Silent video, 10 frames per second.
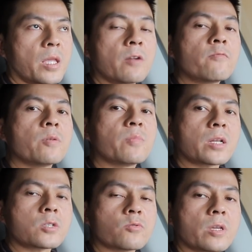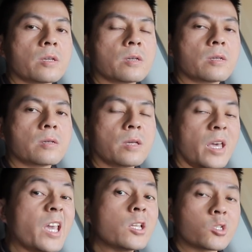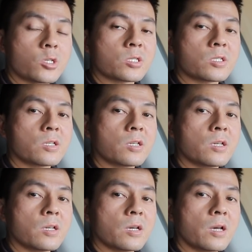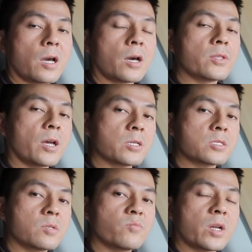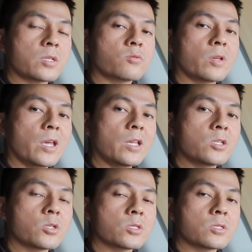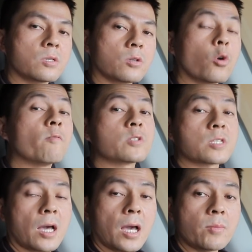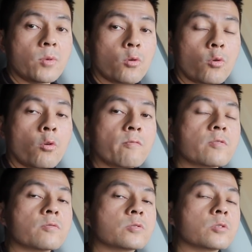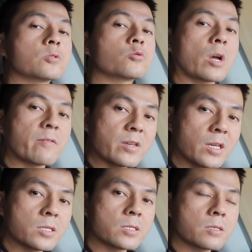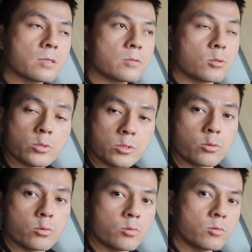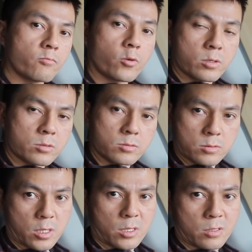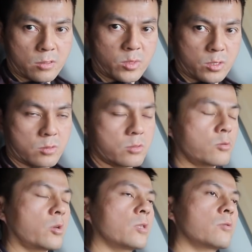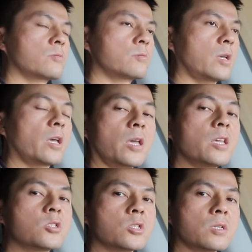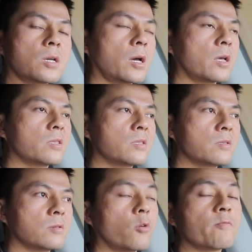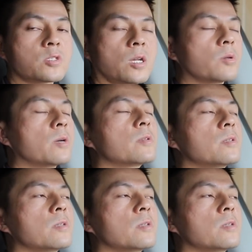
Every battery ages, and as the battery ages over time or over just driving it, those two work kind of together, aging and over time, yeah.